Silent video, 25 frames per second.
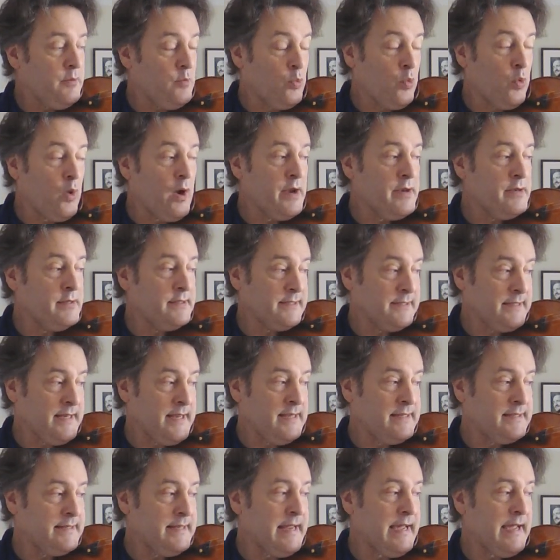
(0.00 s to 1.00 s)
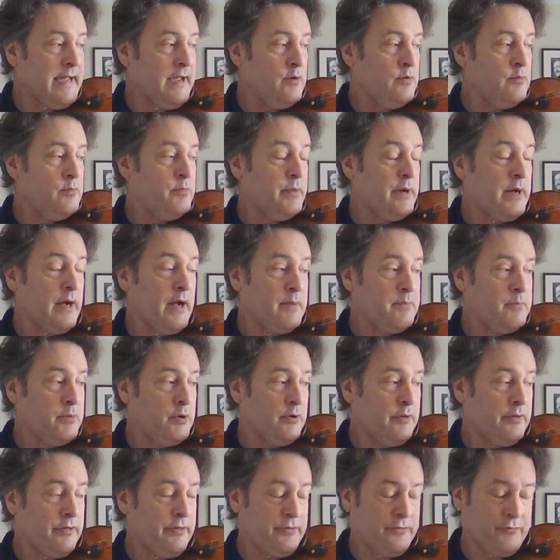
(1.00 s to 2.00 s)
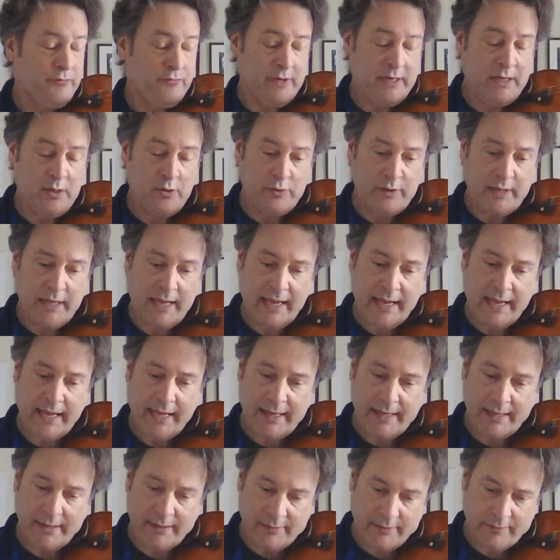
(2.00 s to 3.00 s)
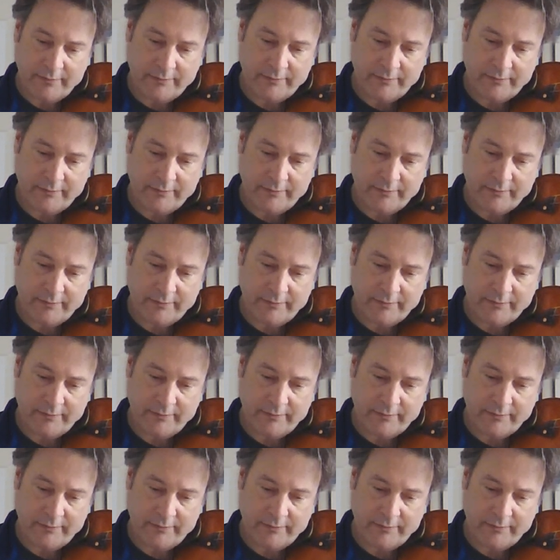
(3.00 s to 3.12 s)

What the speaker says: 1 stays down, but I put 3 on the A.